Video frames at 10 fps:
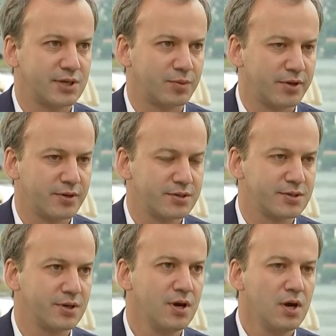and some
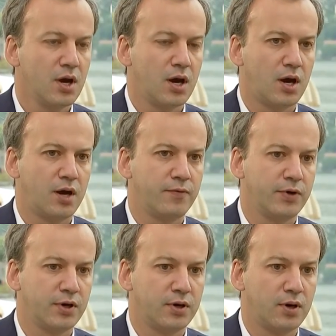others. Uh, uh,
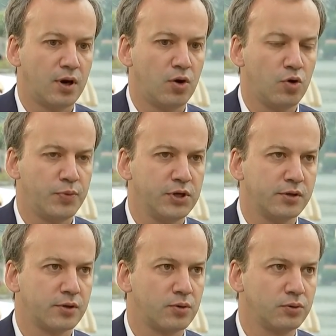we are uh,
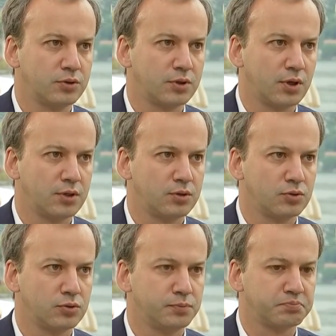opening the road uh,
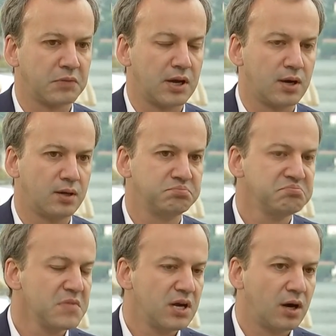to uh,
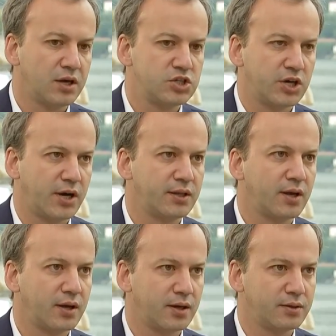uh,
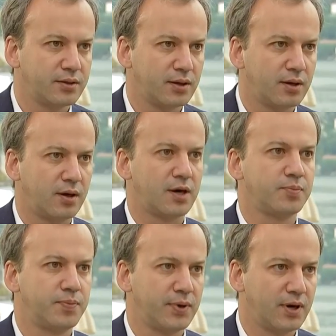China and uh,
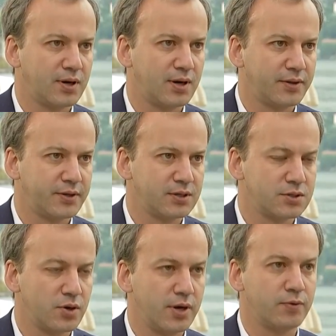Arab uh,
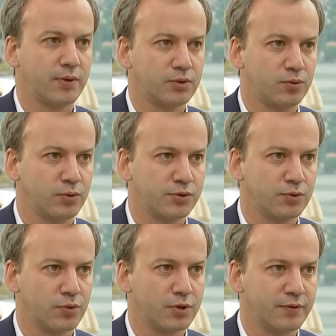countries. So everyone who
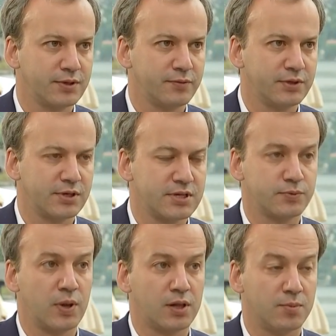wants to work with us
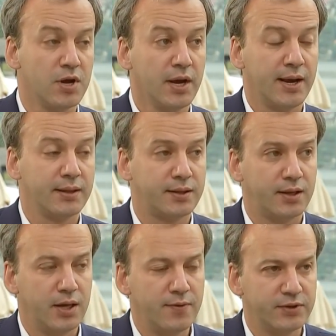is welcome.
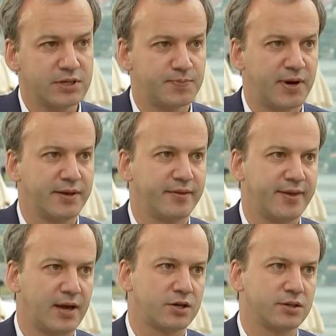And even despite the
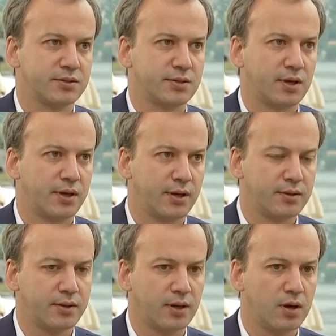sanctions uh,
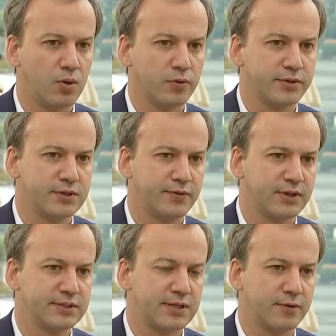and uh, all the
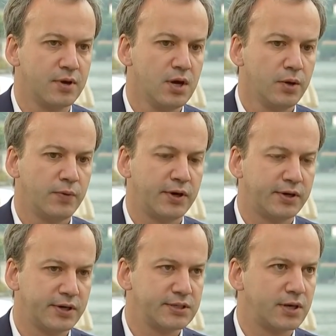difficult stuff, we are
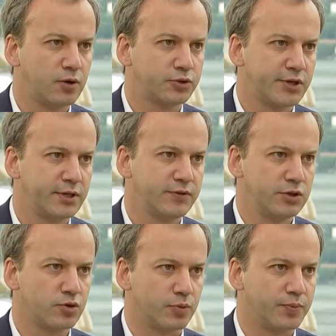increasing our trade
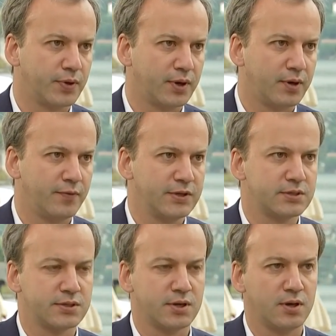with Europe, uh,
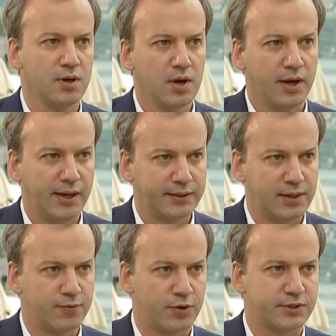with uh,
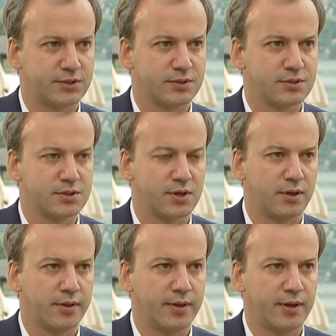Italy, for For instance, uh,
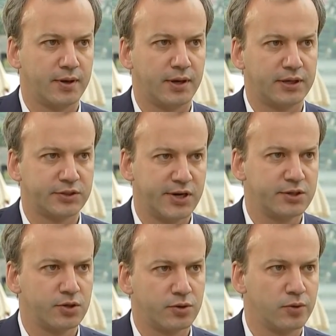the uh,
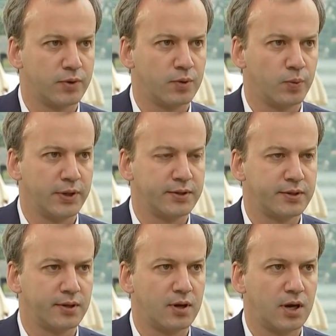trade turnover
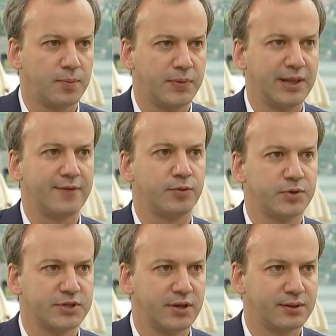went uh, up eleven
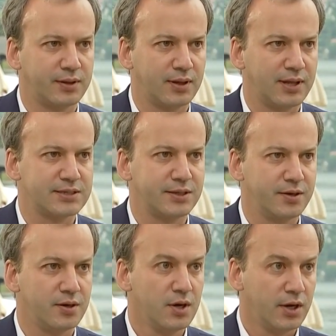percent uh, last
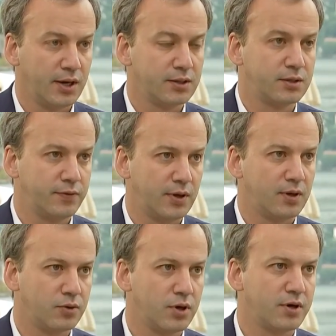year, and we
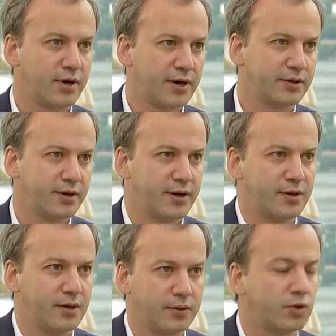are going higher and
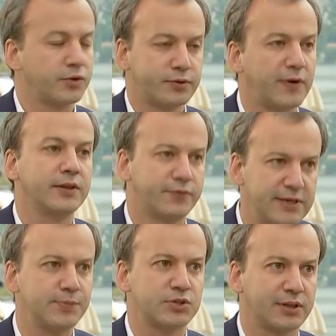higher. Uh, no,
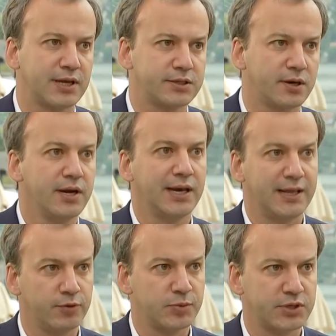twenty percent last year,
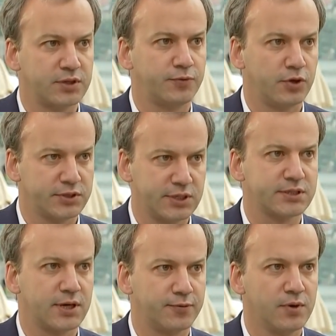eleven percent
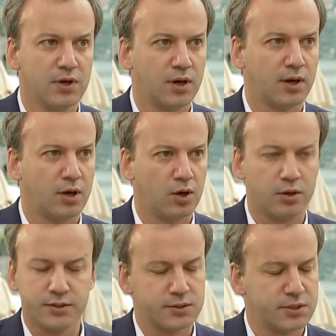six half
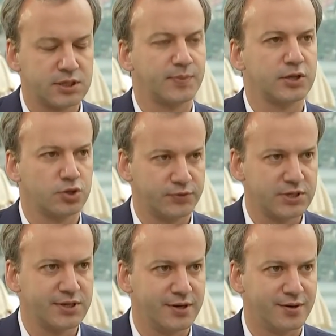uh, six months of
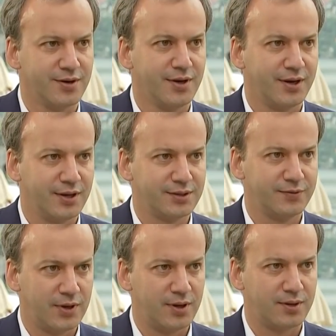this year,
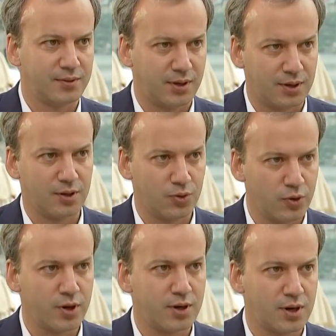and we are uh,
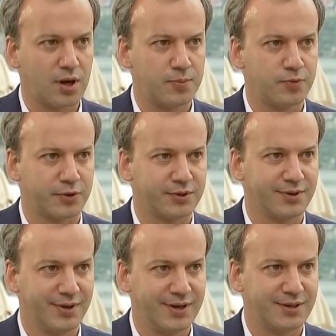going upward
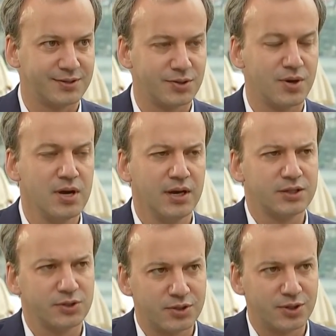again. So
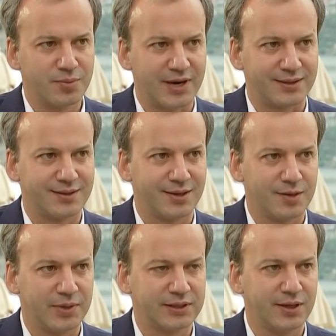it's not so bad,
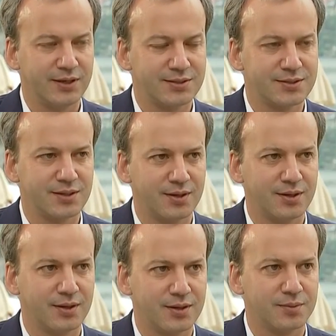uh, but uh, it's uh,
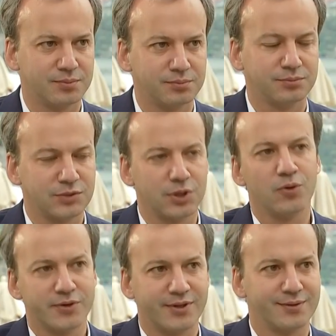uh,
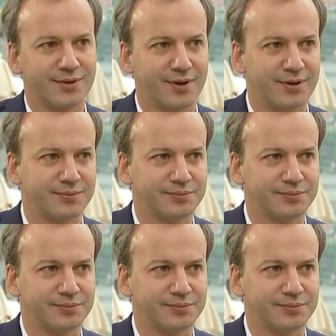slower than. Uh,